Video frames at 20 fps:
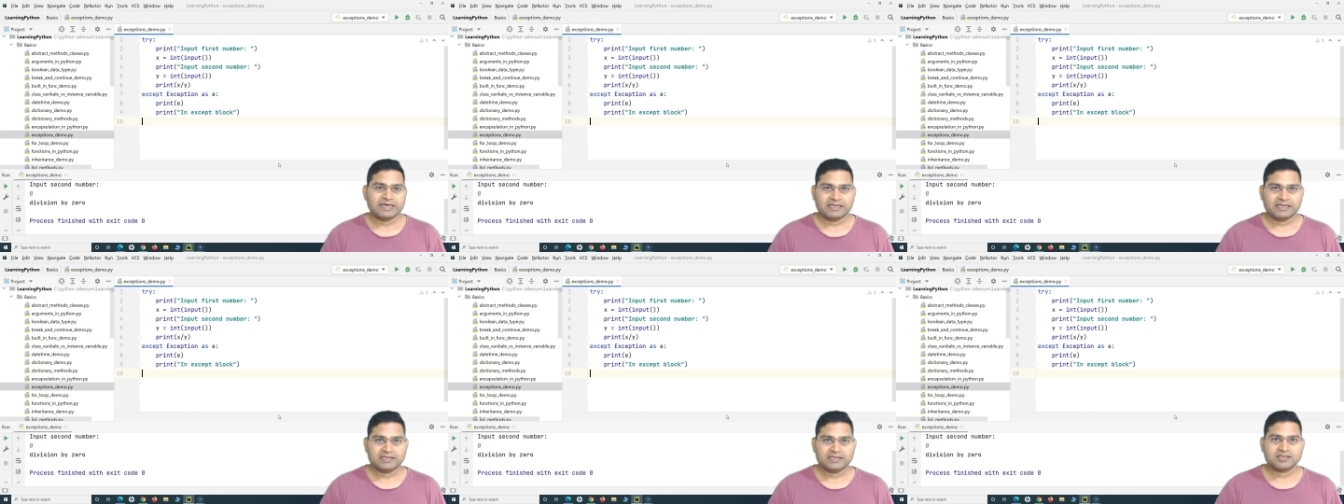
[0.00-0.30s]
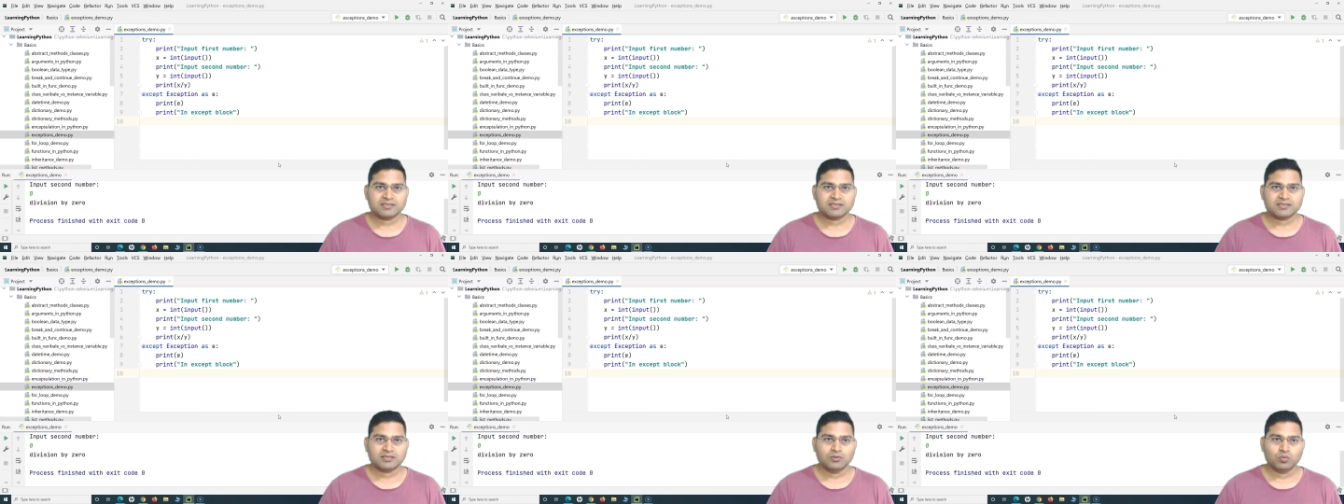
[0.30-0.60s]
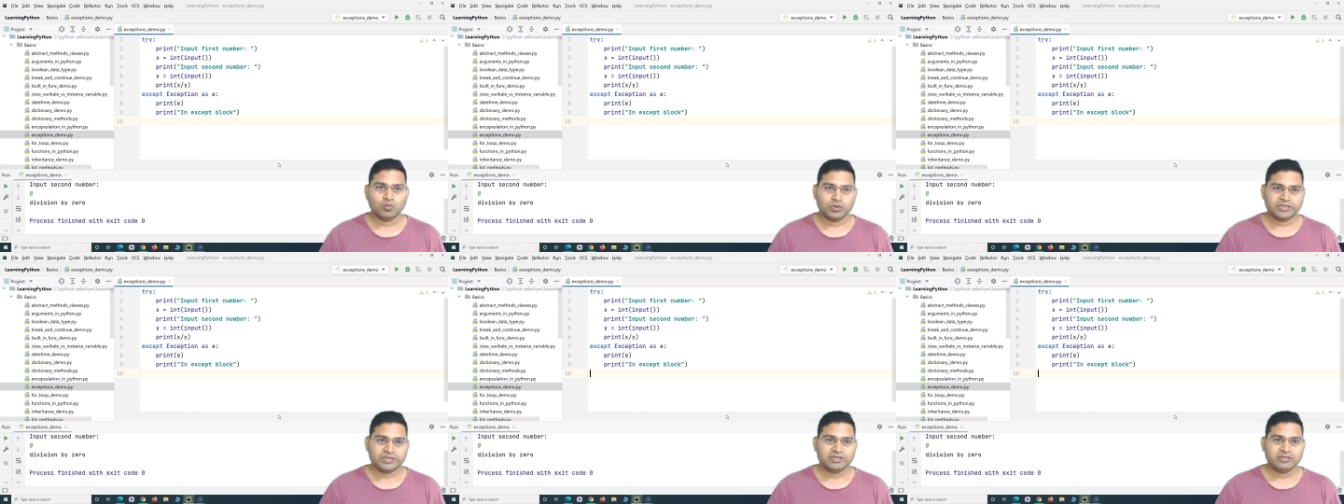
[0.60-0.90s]
else
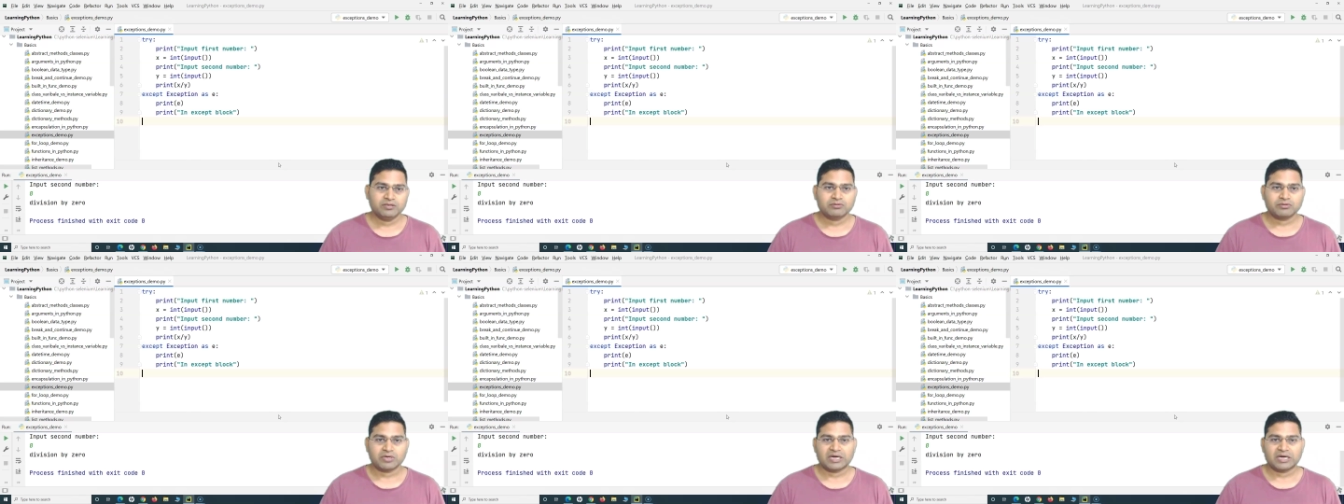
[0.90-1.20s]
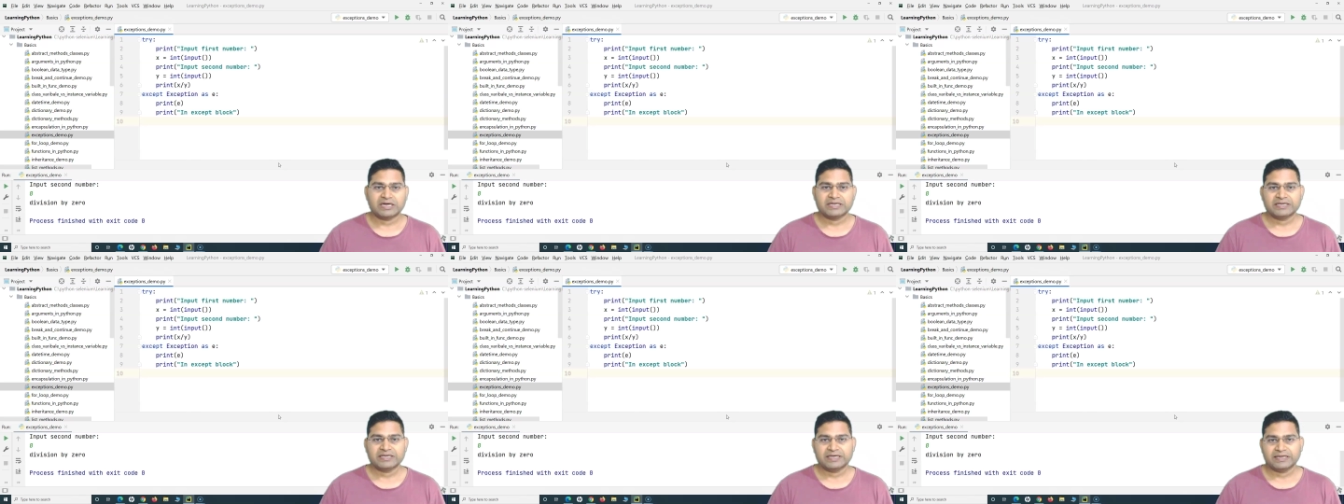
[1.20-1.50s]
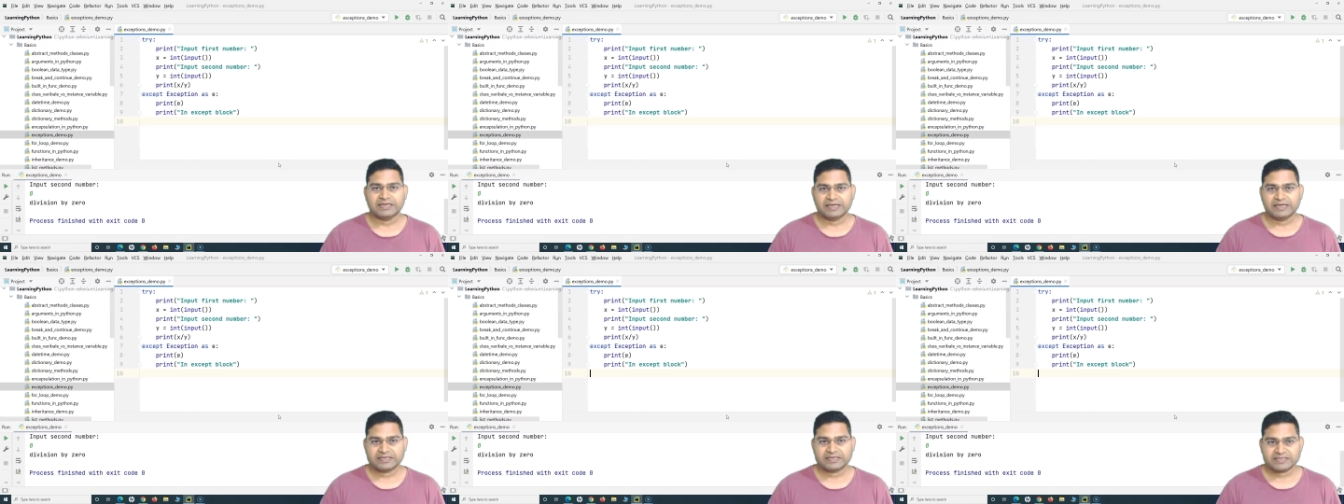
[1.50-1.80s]
with try
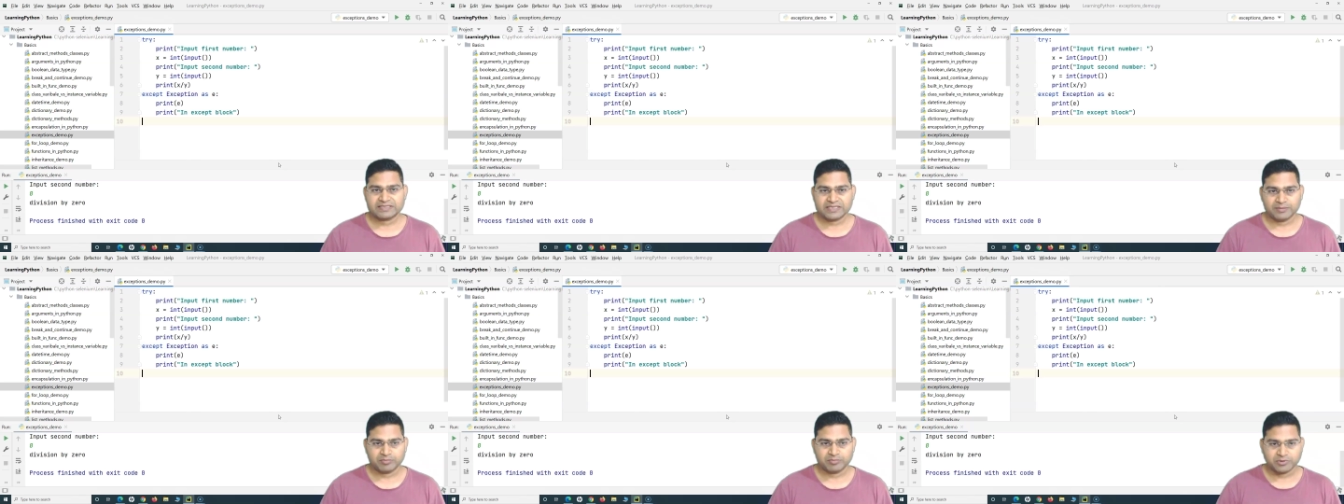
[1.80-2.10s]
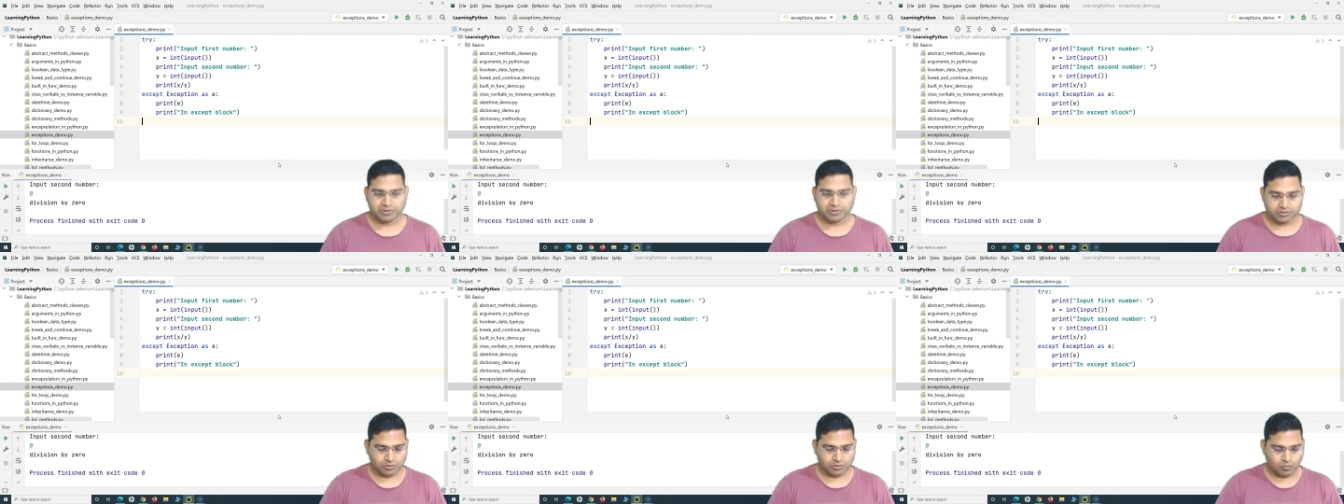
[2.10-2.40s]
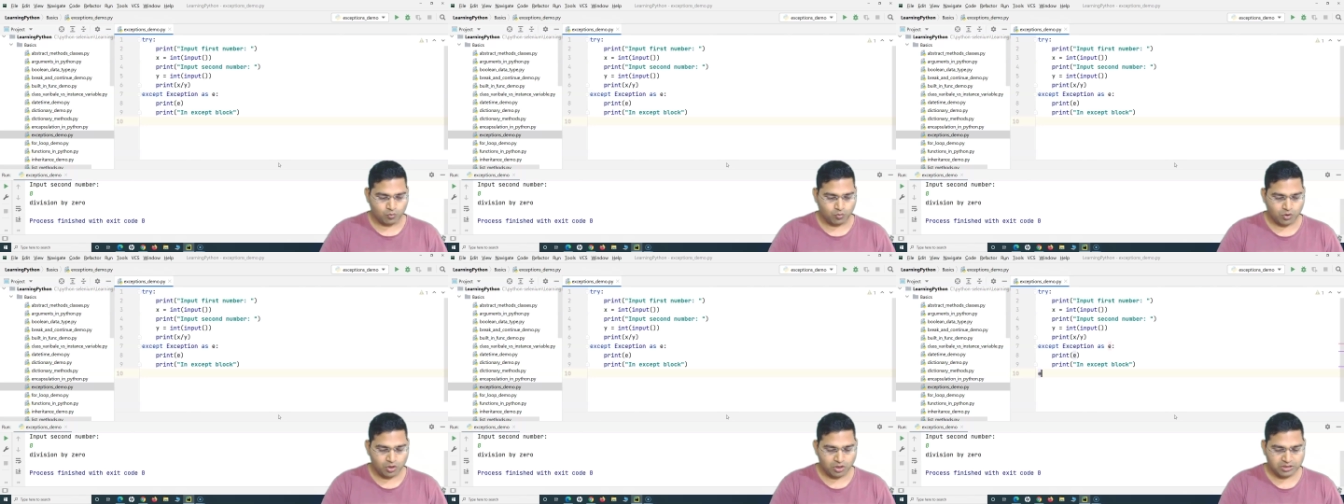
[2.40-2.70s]
and except.
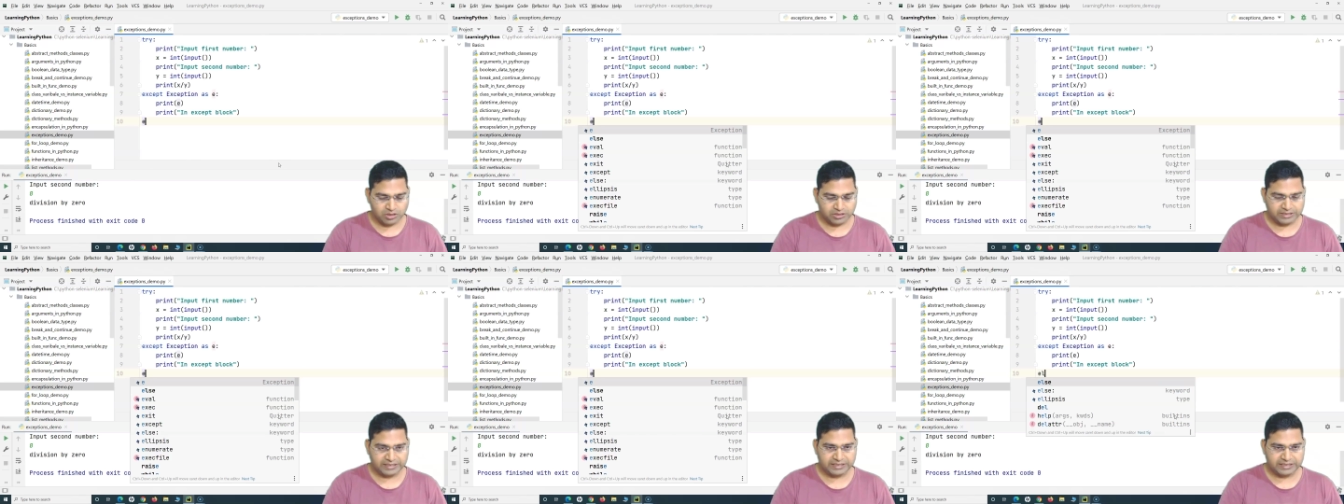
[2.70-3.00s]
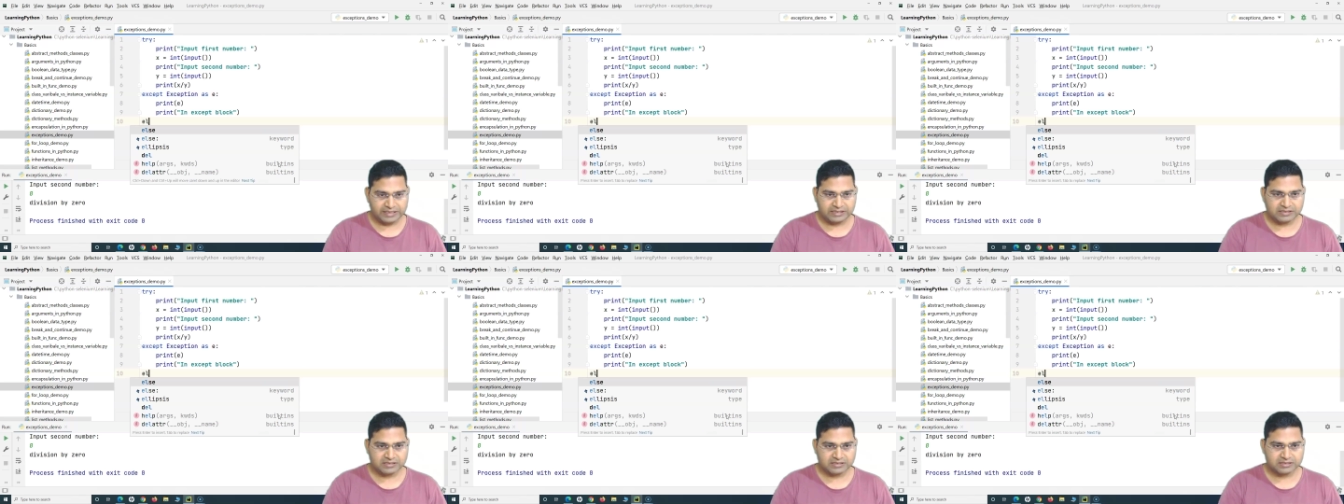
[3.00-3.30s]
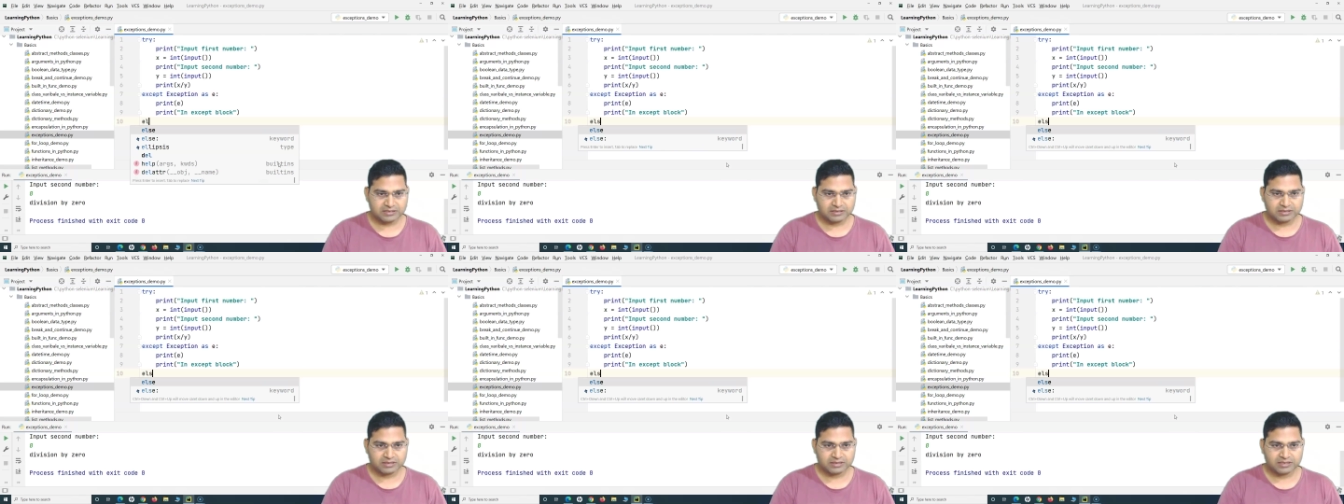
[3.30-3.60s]
So what else